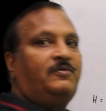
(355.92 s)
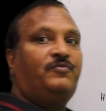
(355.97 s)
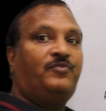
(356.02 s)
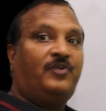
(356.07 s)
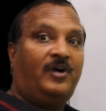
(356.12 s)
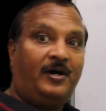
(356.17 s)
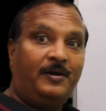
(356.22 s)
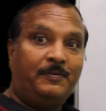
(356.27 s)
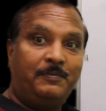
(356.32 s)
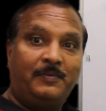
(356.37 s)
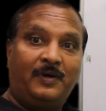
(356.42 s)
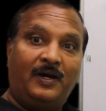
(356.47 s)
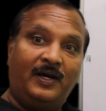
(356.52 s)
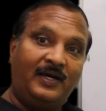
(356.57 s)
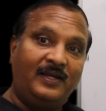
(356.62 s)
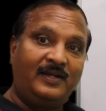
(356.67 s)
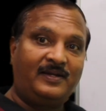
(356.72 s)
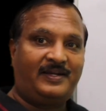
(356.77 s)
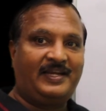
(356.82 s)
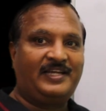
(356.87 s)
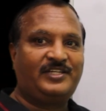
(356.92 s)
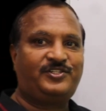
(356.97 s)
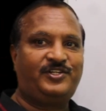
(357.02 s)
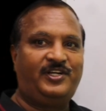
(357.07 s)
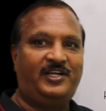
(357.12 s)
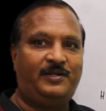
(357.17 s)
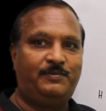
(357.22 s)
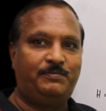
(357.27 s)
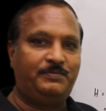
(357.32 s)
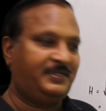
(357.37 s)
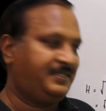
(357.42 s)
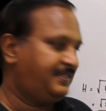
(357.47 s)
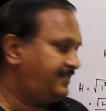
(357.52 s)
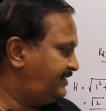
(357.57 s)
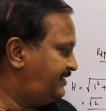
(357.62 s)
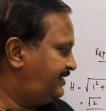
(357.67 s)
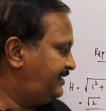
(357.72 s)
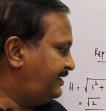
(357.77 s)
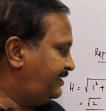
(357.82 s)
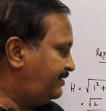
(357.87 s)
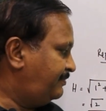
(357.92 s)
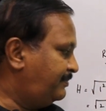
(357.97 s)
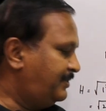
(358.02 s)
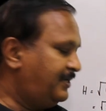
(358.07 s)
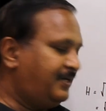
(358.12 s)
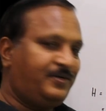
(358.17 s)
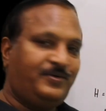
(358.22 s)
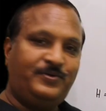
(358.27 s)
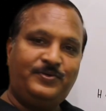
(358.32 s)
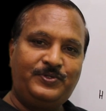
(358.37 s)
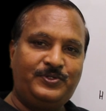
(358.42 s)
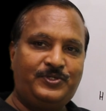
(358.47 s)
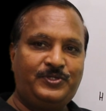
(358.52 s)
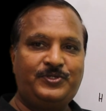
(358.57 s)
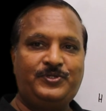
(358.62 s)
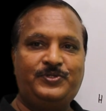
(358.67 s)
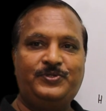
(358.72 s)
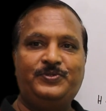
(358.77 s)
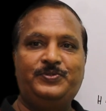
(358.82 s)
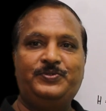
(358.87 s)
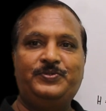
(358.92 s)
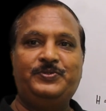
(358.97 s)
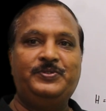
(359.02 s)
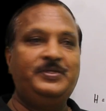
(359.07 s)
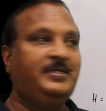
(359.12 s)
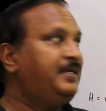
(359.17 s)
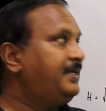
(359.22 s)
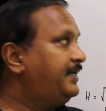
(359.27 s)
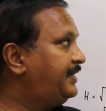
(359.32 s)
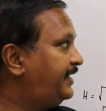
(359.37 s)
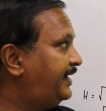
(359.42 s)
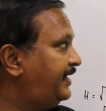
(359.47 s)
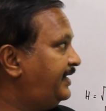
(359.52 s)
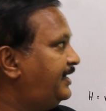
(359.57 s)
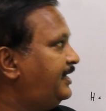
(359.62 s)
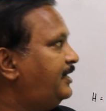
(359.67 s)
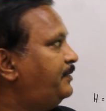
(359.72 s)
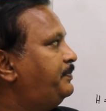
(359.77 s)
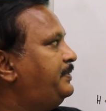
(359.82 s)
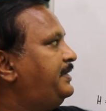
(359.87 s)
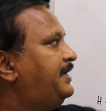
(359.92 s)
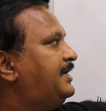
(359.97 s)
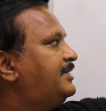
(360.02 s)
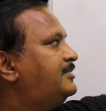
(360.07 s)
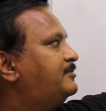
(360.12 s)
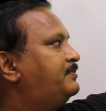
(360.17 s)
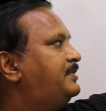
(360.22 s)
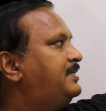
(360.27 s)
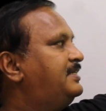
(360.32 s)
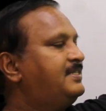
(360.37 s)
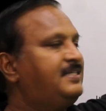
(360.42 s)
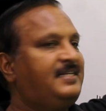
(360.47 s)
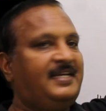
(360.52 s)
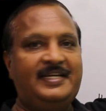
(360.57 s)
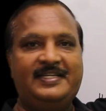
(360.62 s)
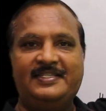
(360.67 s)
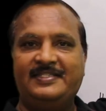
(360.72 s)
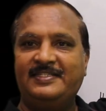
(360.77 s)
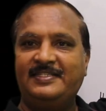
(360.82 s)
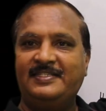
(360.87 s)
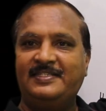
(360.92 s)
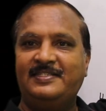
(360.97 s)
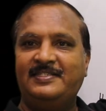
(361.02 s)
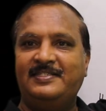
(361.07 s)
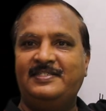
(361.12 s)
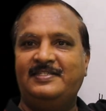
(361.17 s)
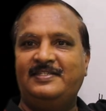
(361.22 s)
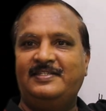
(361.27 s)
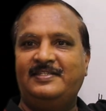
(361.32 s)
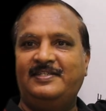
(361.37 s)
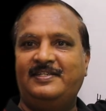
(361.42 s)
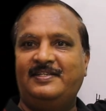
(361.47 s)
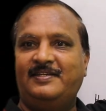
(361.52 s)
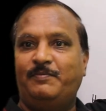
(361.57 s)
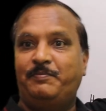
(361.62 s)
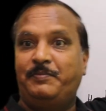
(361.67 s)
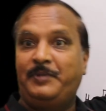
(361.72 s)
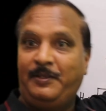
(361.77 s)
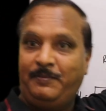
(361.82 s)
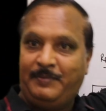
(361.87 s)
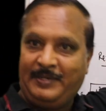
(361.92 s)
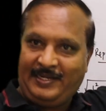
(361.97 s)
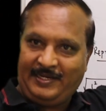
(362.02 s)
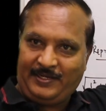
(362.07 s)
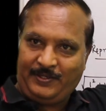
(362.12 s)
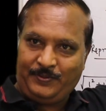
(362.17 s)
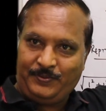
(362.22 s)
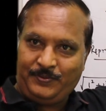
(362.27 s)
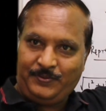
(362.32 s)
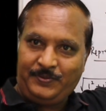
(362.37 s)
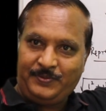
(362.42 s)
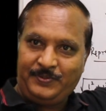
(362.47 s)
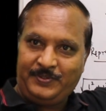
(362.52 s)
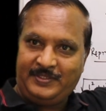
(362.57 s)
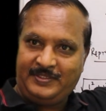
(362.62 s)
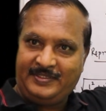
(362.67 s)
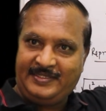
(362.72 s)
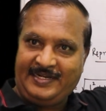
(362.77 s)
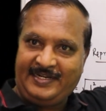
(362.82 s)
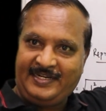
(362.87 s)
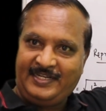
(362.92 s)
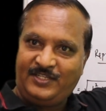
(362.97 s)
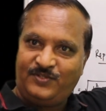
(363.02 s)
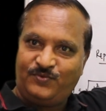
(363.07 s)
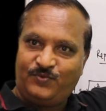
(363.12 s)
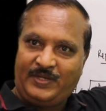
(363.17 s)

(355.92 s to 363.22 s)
form are rational numbers. But root 2 cannot be expressed as p by q. That is